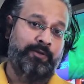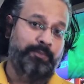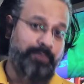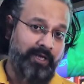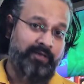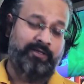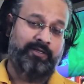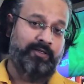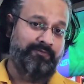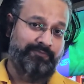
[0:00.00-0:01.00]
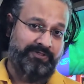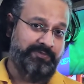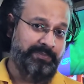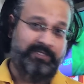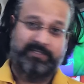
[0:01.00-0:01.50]
But for
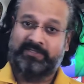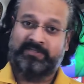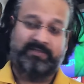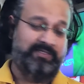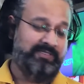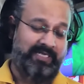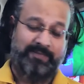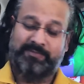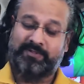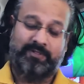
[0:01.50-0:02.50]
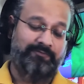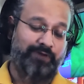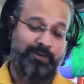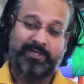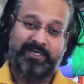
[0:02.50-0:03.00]
speakers, the same
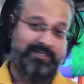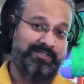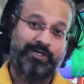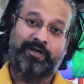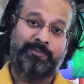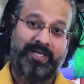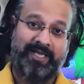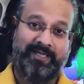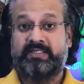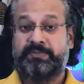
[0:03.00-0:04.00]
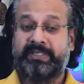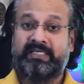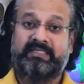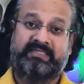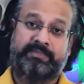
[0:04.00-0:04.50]
formula does not apply.
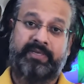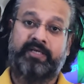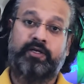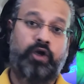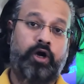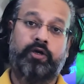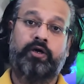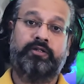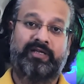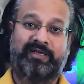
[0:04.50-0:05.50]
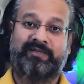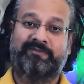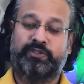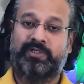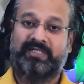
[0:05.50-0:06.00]
Speakers depend a lot on the
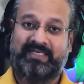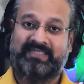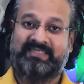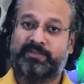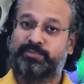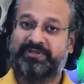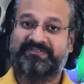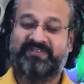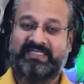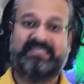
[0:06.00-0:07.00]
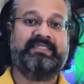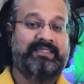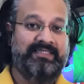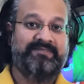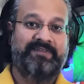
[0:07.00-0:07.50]
individual taste and preference. In
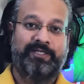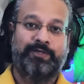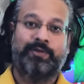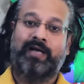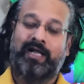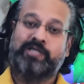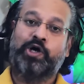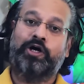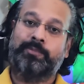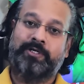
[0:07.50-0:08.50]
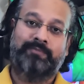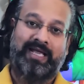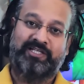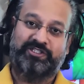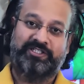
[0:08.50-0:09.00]
this video, I'll talk about
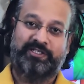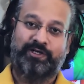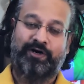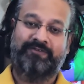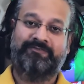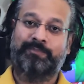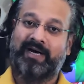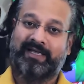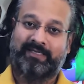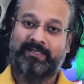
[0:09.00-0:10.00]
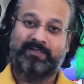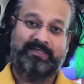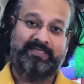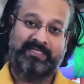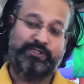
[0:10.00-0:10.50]
my journey of buying
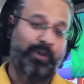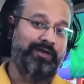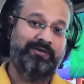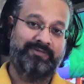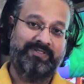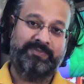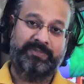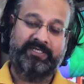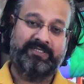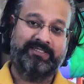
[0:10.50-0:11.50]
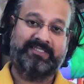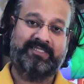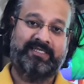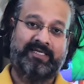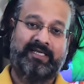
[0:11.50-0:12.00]
these wonderful
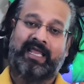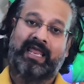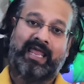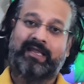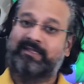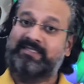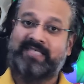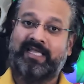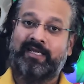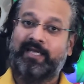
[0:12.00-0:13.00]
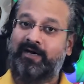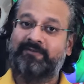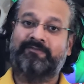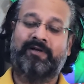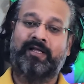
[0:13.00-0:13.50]
speakers. And in the second
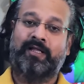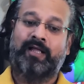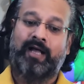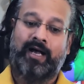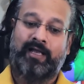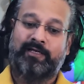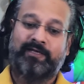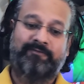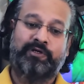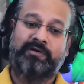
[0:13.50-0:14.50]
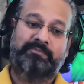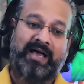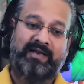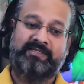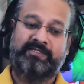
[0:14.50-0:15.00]
half, I'll give you a
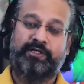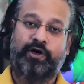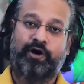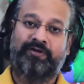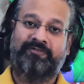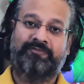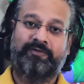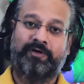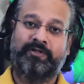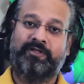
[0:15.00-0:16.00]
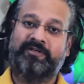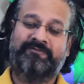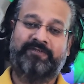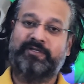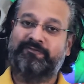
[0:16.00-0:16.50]
comparison of the
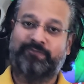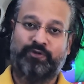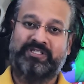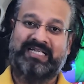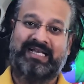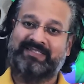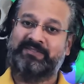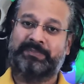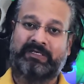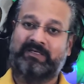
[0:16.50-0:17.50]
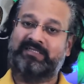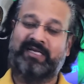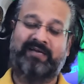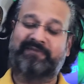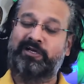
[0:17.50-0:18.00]
different floor standing speakers
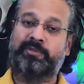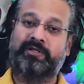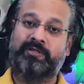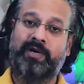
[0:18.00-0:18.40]
that are available in the